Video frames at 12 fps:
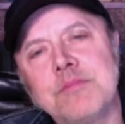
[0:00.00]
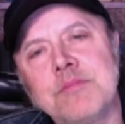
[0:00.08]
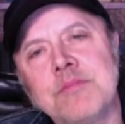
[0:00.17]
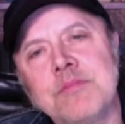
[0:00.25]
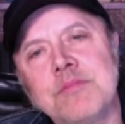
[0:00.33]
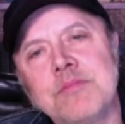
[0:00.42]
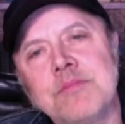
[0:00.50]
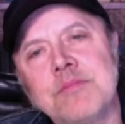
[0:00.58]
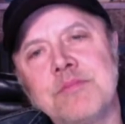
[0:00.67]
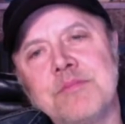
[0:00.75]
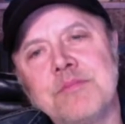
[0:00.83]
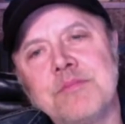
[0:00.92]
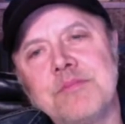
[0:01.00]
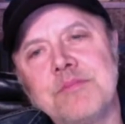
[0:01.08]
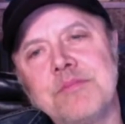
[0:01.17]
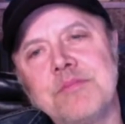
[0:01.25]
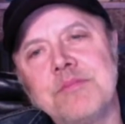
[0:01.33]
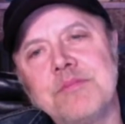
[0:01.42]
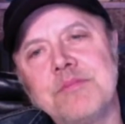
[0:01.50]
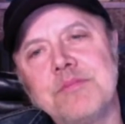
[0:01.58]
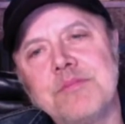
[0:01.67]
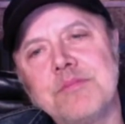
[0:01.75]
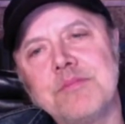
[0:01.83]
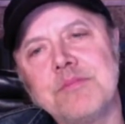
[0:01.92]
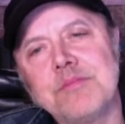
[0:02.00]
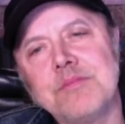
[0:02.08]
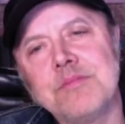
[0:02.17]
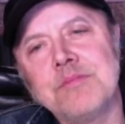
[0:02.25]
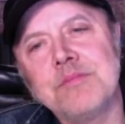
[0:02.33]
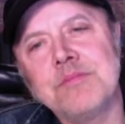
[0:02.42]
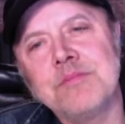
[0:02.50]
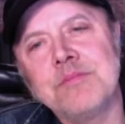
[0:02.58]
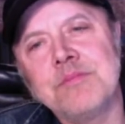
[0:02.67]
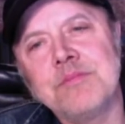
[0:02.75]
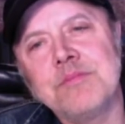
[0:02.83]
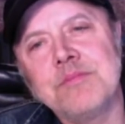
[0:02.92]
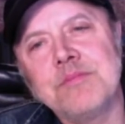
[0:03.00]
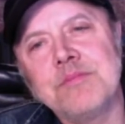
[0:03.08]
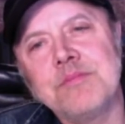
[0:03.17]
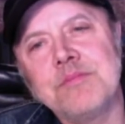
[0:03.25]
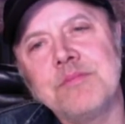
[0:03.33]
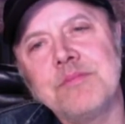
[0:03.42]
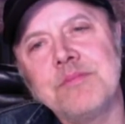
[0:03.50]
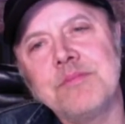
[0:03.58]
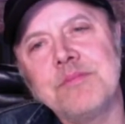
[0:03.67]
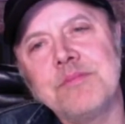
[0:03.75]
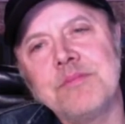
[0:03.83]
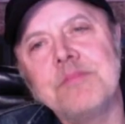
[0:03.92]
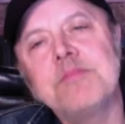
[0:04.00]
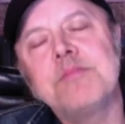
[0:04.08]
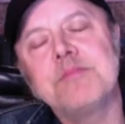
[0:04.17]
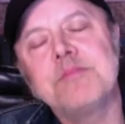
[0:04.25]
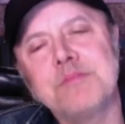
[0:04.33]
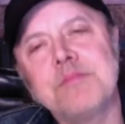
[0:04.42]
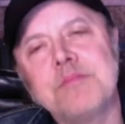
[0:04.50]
No words are spoken by the person on screen.